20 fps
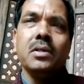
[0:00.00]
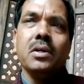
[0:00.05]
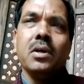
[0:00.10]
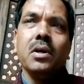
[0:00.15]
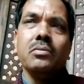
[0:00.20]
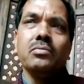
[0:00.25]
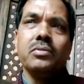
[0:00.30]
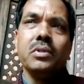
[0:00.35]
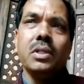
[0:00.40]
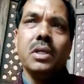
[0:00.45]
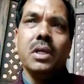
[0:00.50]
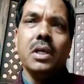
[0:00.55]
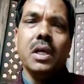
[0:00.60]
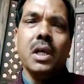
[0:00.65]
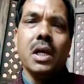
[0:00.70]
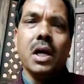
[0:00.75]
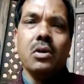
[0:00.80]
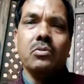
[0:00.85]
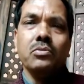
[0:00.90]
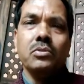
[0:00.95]
of the
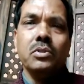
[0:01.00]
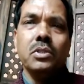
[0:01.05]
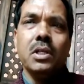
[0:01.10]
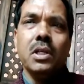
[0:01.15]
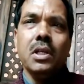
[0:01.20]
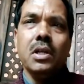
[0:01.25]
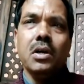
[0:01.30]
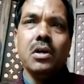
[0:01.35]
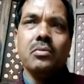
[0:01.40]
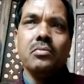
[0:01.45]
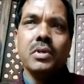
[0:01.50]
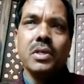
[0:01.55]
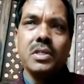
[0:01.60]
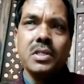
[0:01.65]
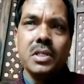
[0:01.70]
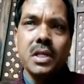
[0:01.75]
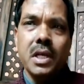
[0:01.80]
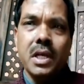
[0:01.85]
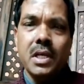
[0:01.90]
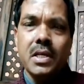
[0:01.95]
Council of
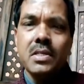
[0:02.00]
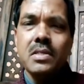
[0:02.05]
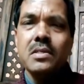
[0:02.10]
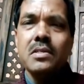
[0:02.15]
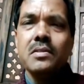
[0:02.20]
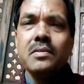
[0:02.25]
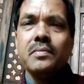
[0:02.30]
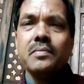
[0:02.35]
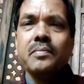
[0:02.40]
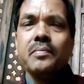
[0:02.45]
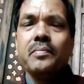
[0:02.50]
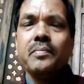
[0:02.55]
Estates,